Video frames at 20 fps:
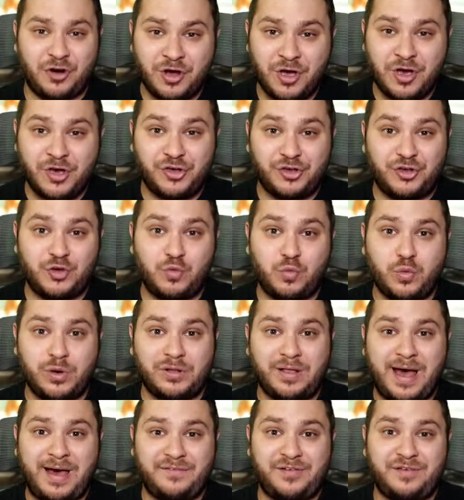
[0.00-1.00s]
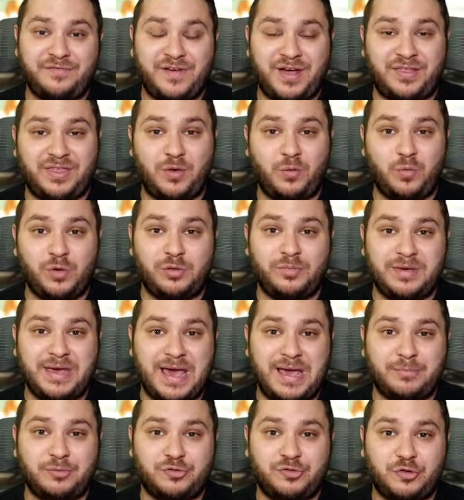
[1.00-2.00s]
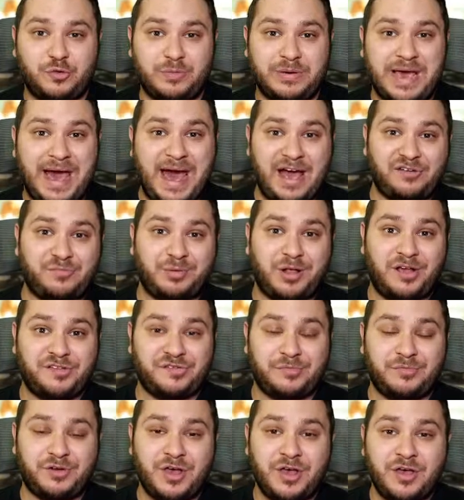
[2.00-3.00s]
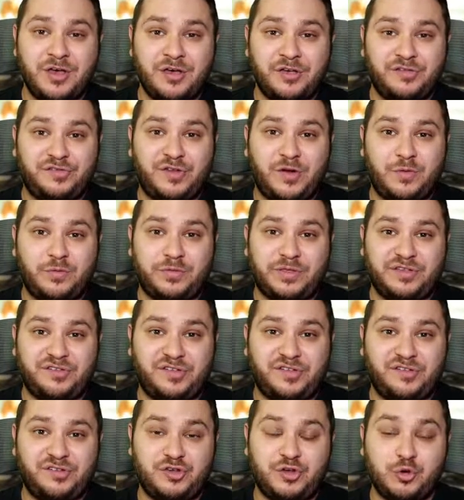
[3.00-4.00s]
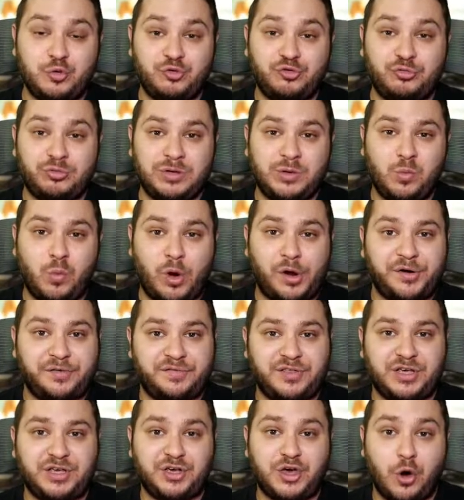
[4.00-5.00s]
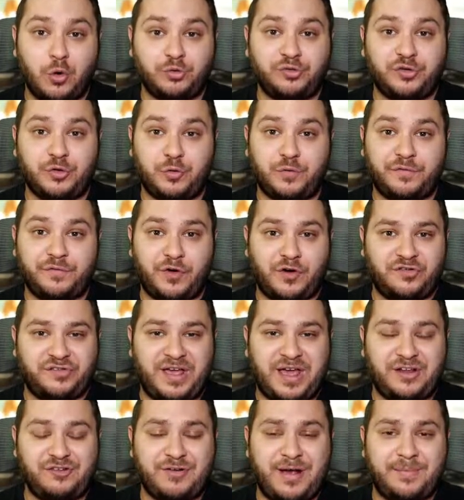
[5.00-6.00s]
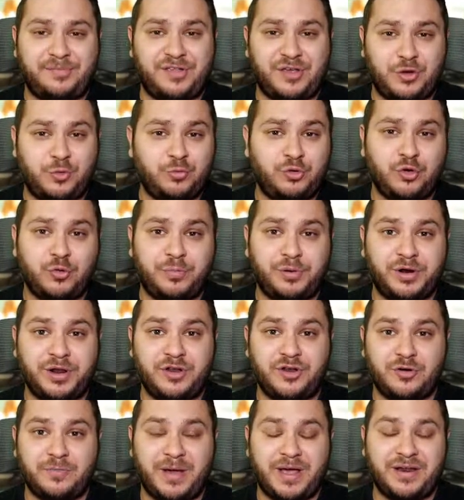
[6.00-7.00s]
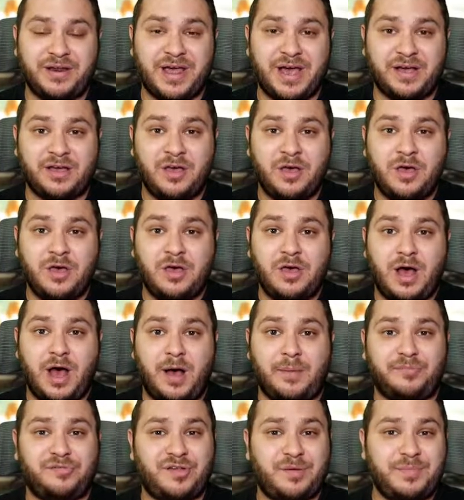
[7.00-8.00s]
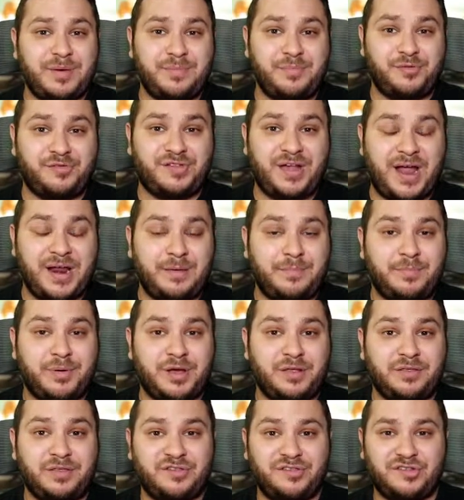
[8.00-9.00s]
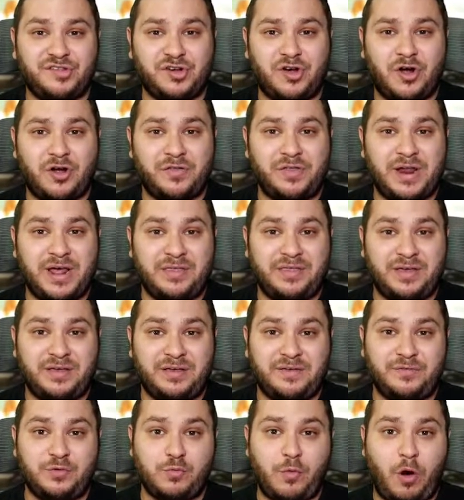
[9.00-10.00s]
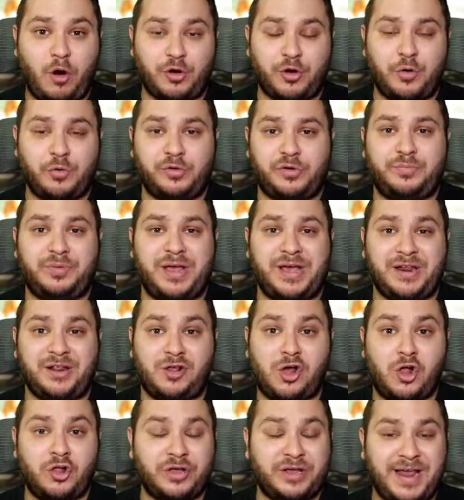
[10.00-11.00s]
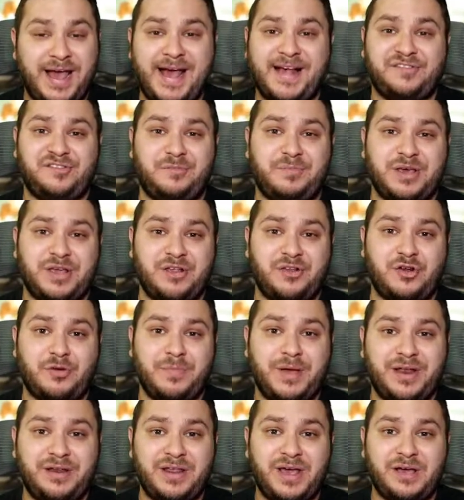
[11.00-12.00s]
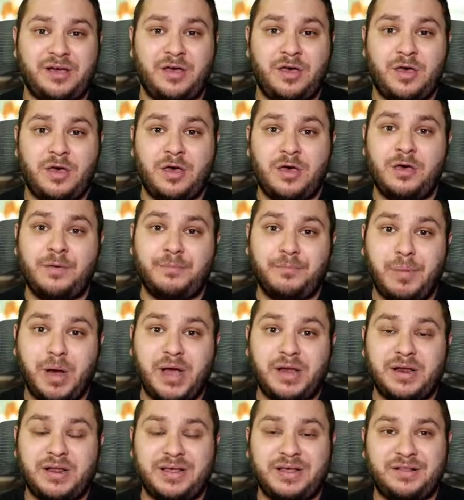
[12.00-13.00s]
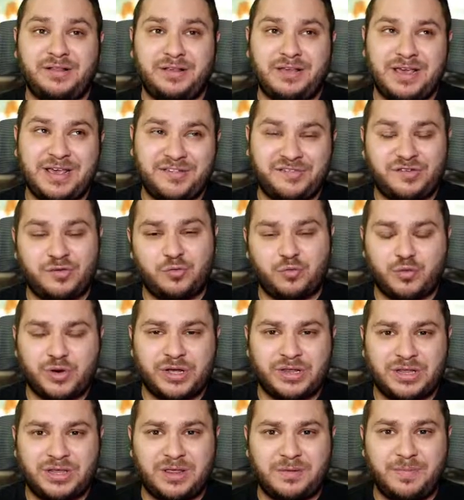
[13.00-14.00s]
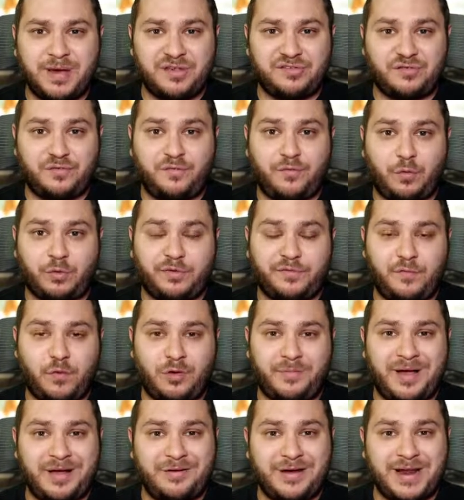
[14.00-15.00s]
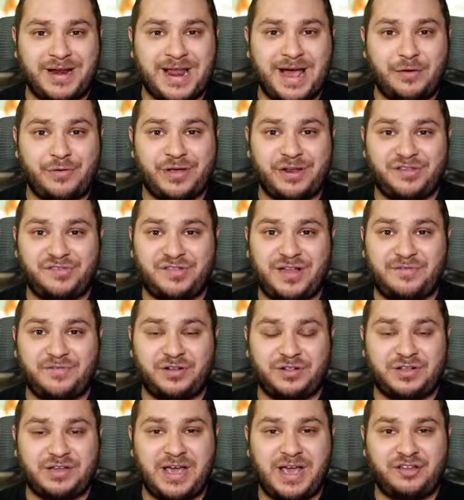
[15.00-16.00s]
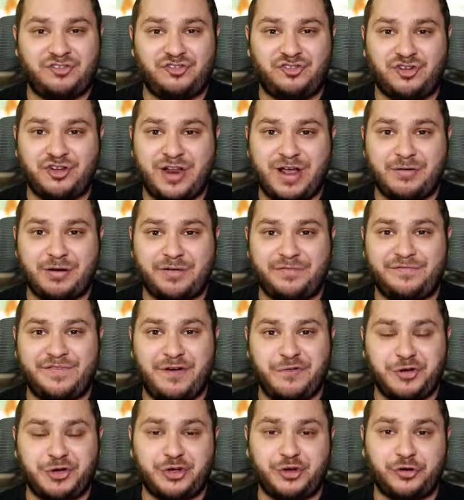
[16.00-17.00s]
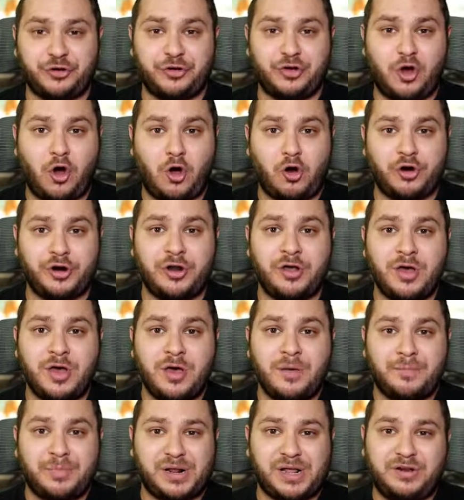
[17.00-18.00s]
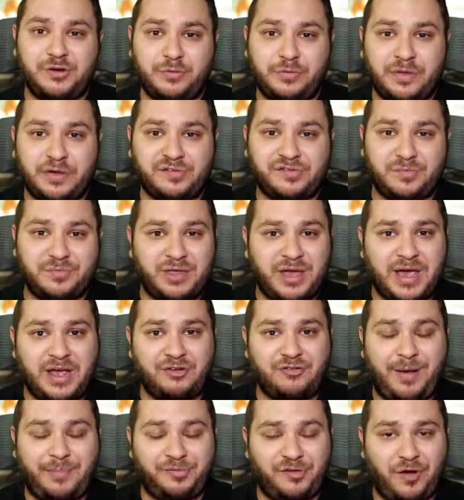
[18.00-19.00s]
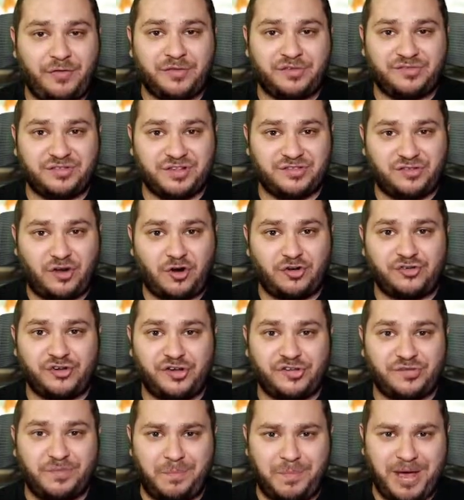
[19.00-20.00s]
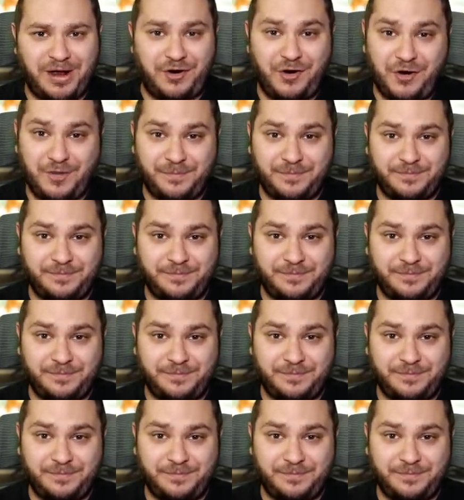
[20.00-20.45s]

you will have an effect that will be able to be Ash Blossomed, so this is usually one of the go-to first hand traps that you do put in your main deck. Some people side it, but this is a card that I think if you are going to play it at all, it has to be in your main deck, but it isn't really the best for the format right now. It is definitely a generic, very good card, but I do think some of the hand traps on this list are just better.